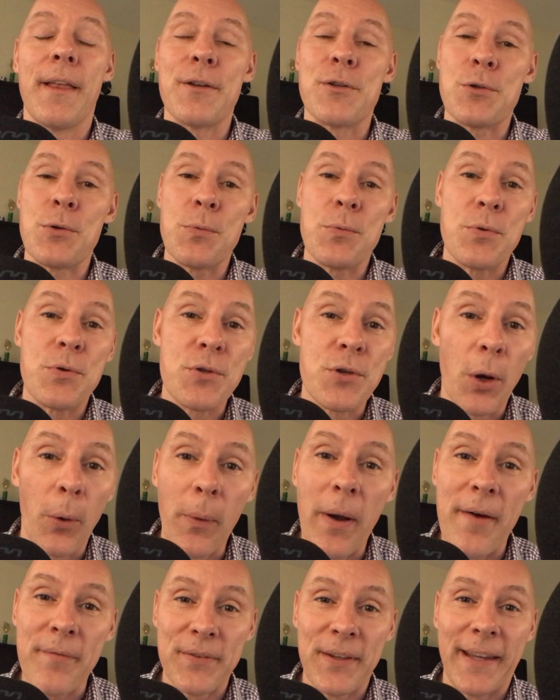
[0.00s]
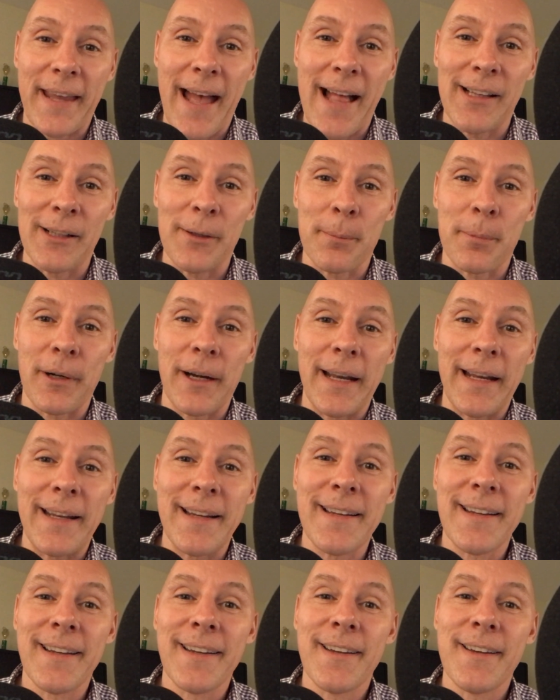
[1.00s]
that you don't have to calibrate.
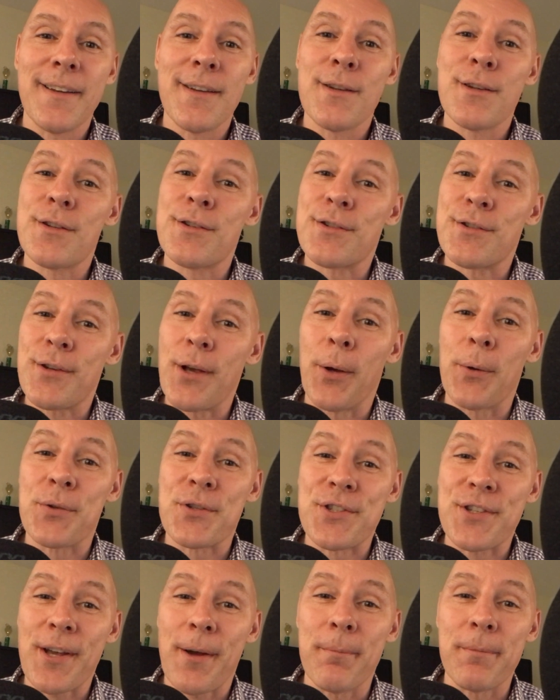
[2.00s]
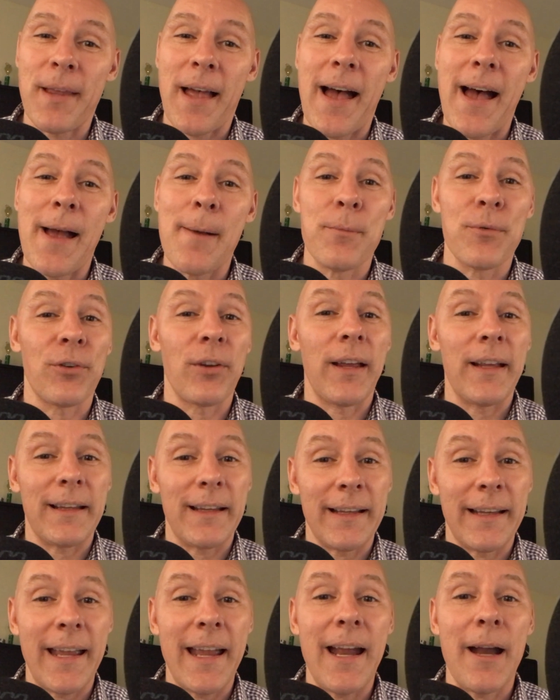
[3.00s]
So sometimes,
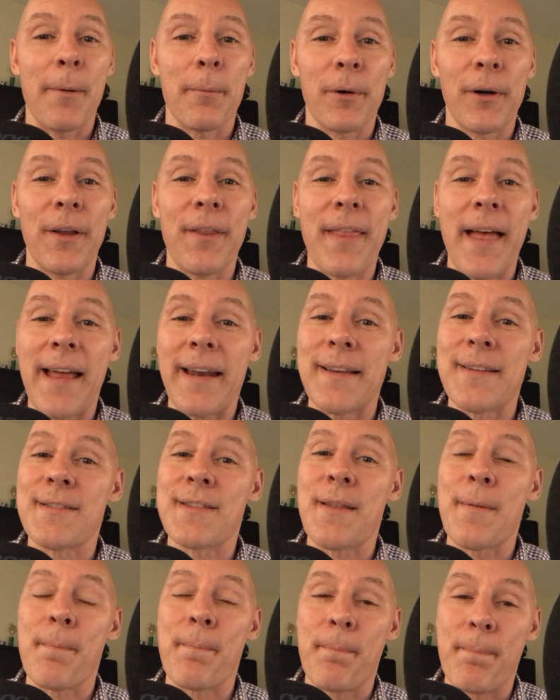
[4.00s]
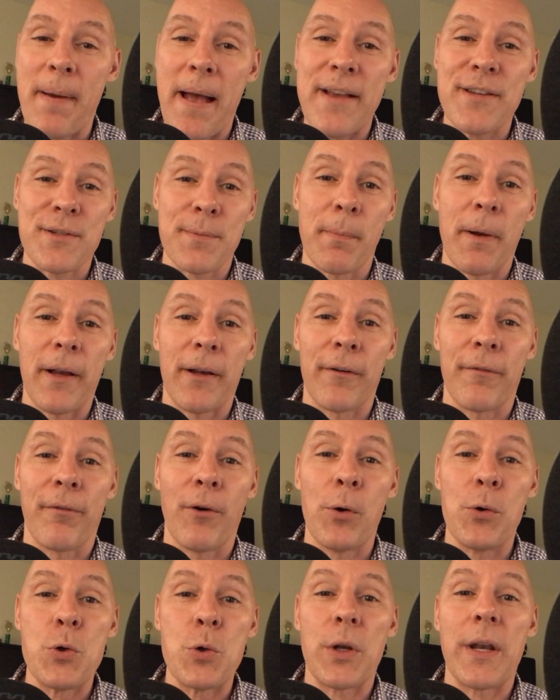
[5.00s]
like a camera, that is the best
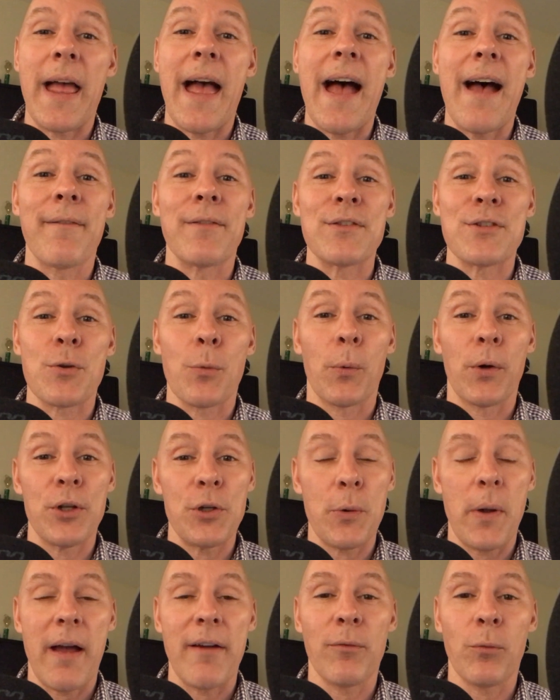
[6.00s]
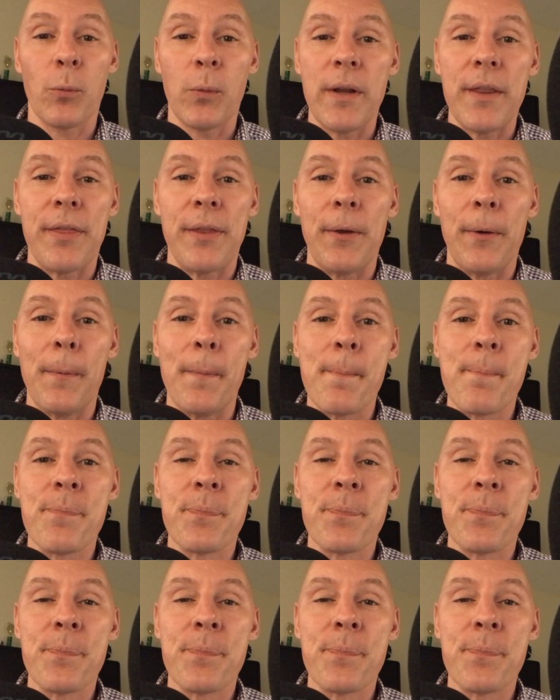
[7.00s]
microphone you can have is the one you have with you.